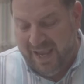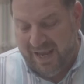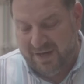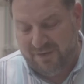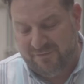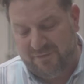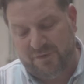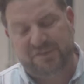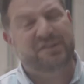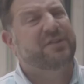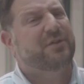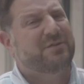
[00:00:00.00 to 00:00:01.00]
And in
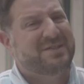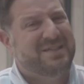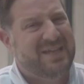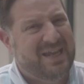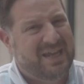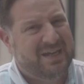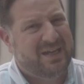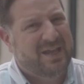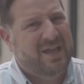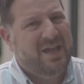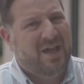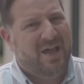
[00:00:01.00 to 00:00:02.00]
verse 13,
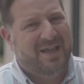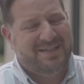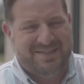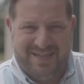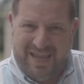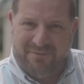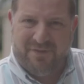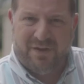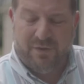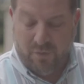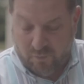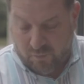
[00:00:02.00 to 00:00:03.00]
uh,
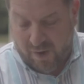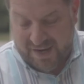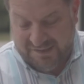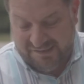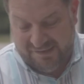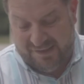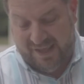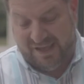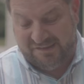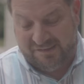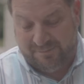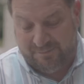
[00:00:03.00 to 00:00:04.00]
David writes
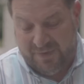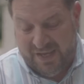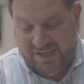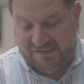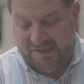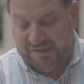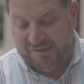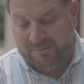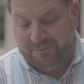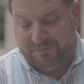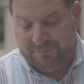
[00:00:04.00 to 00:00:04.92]
this He says,